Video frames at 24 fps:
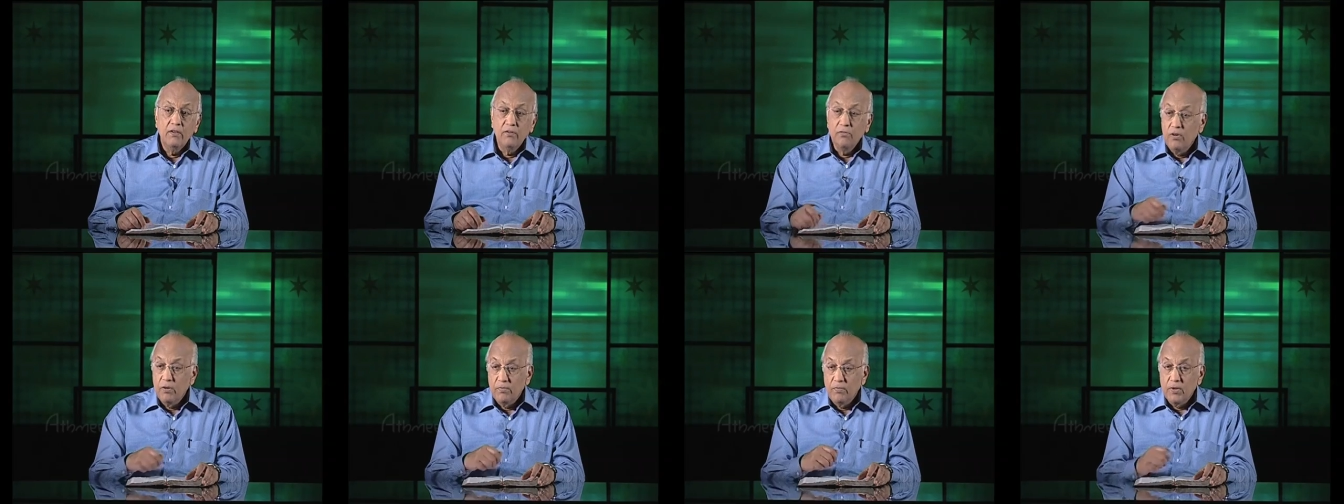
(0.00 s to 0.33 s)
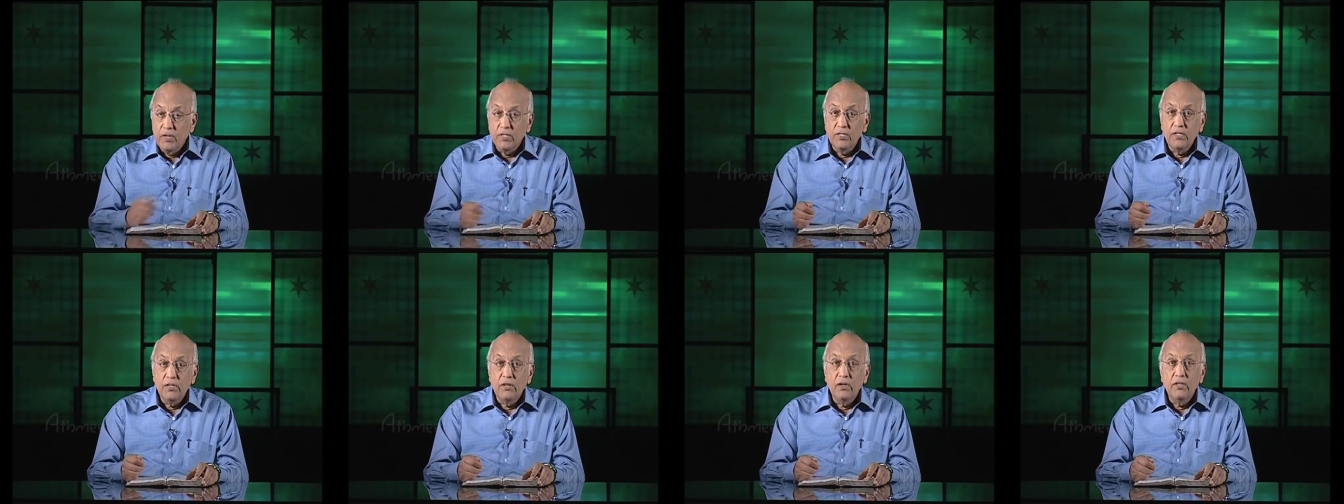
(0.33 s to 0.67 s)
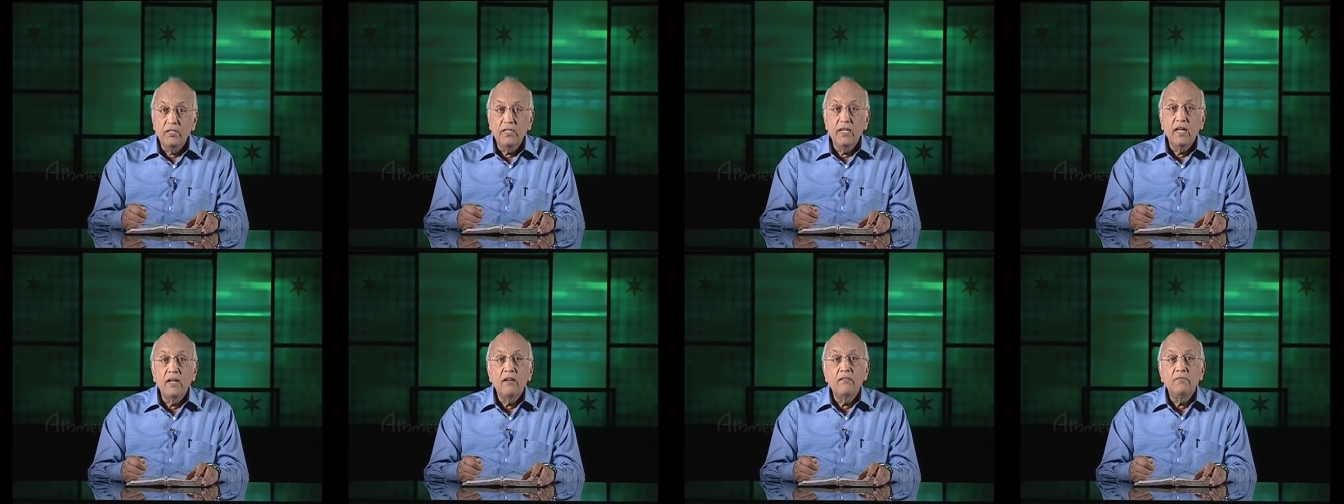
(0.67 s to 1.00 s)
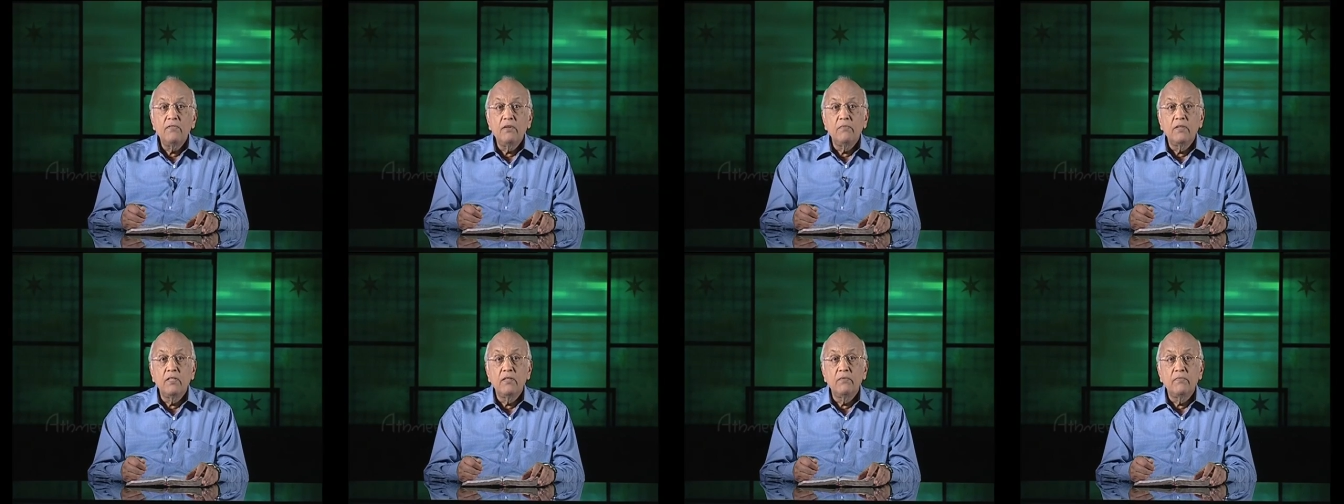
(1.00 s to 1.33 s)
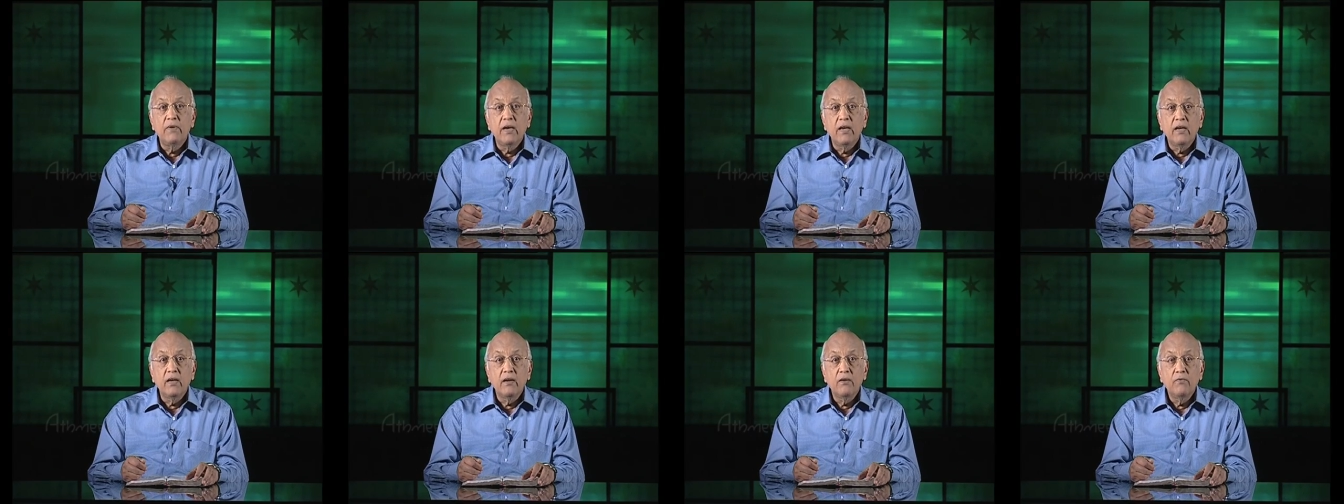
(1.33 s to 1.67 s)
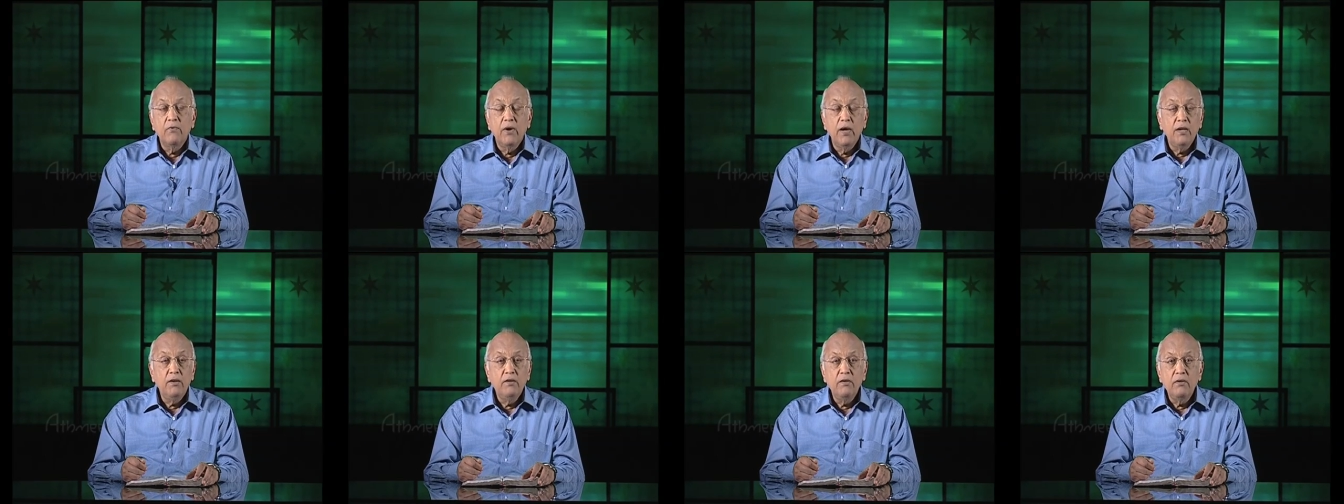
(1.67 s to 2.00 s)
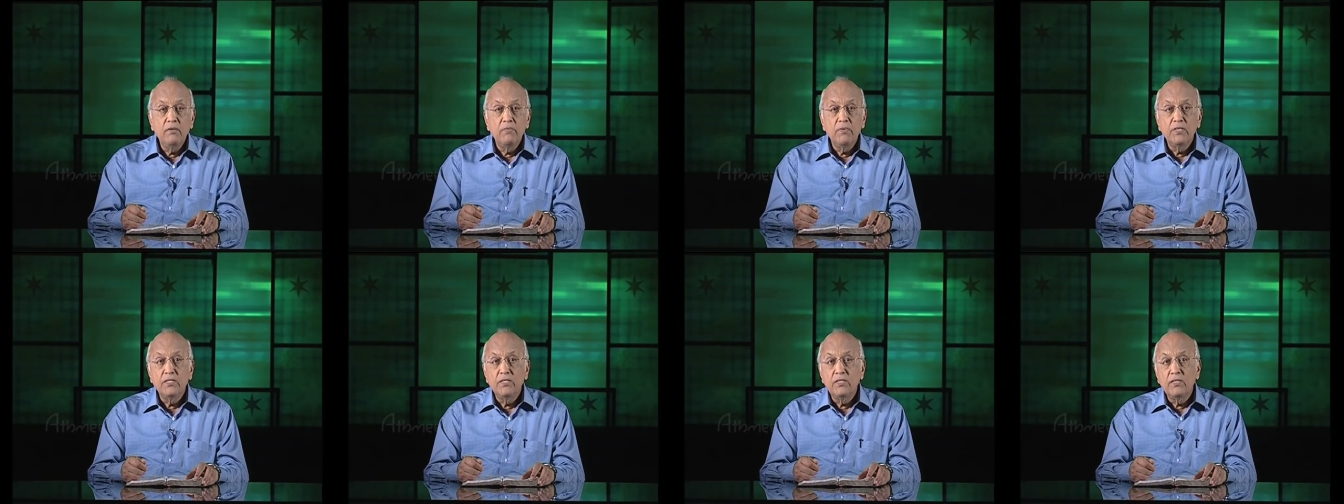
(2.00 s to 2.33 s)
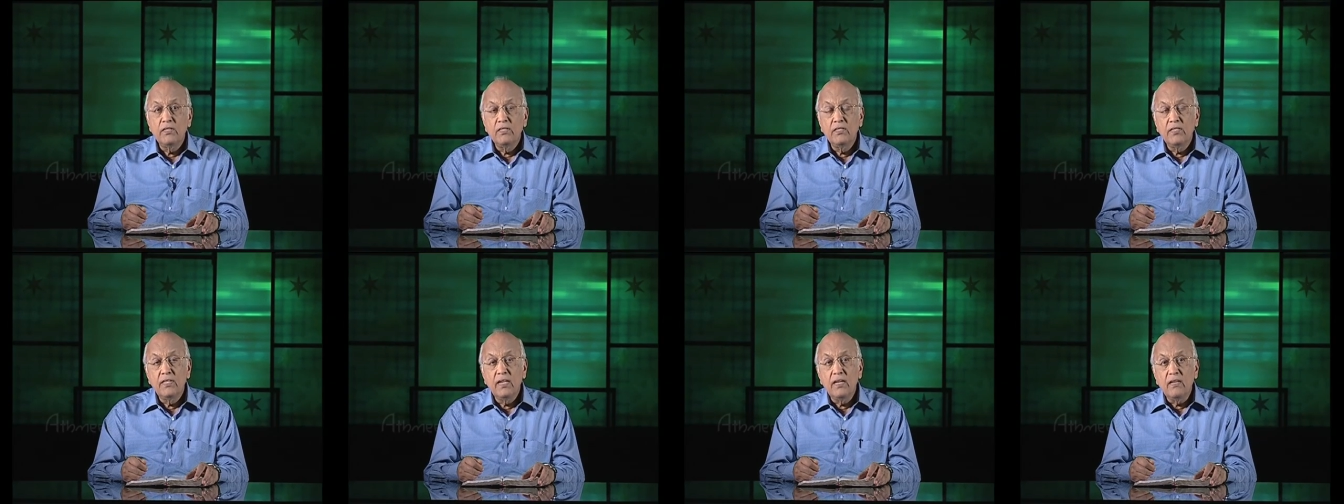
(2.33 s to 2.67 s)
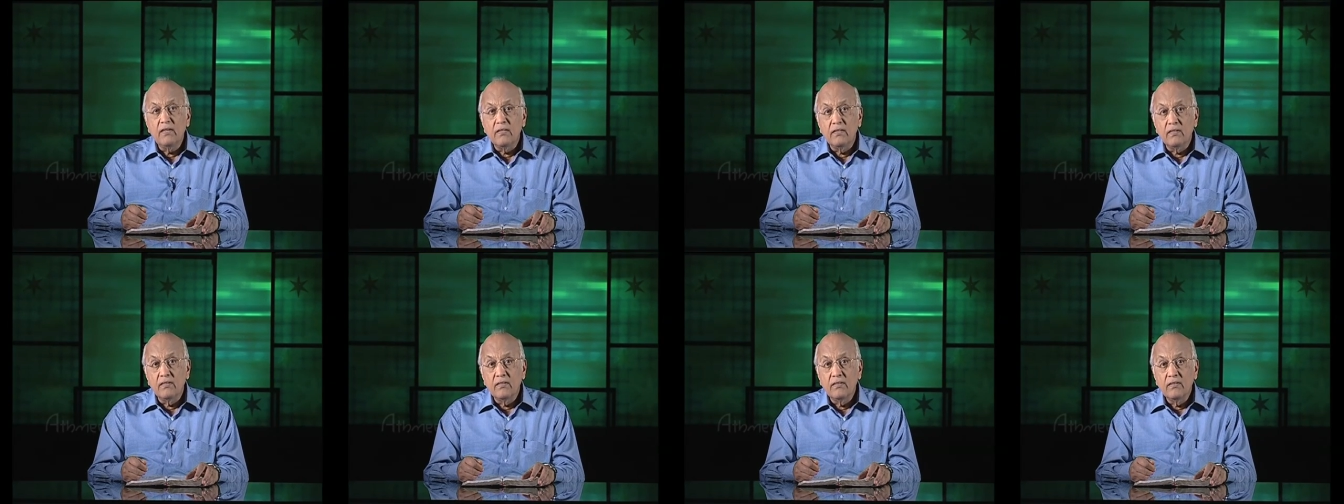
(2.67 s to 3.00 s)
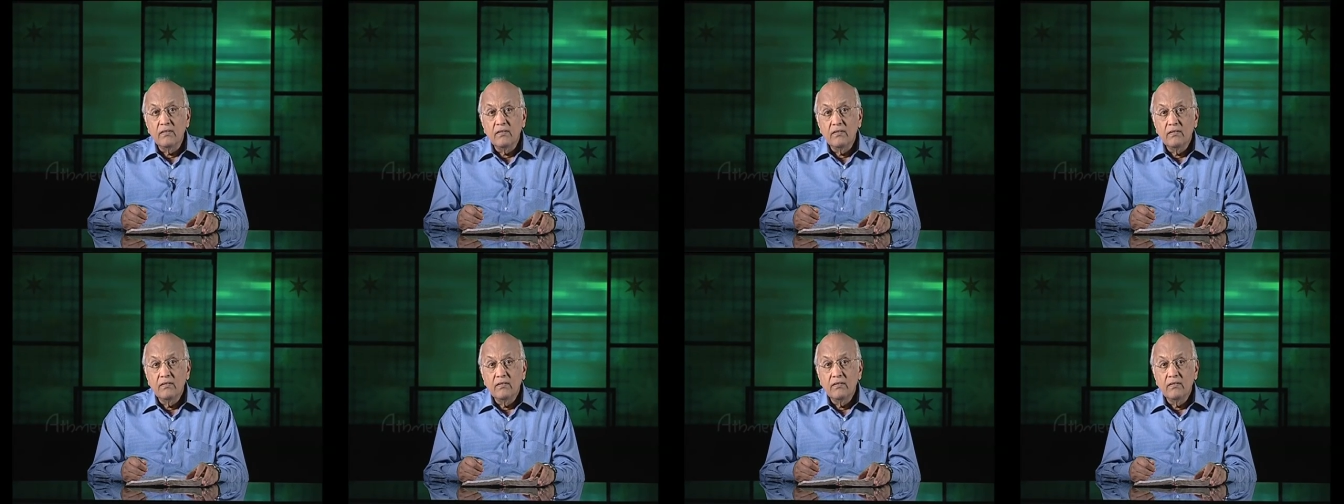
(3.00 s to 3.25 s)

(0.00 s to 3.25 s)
You deposit all 10 of them in the bank. Why do you deposit all 10?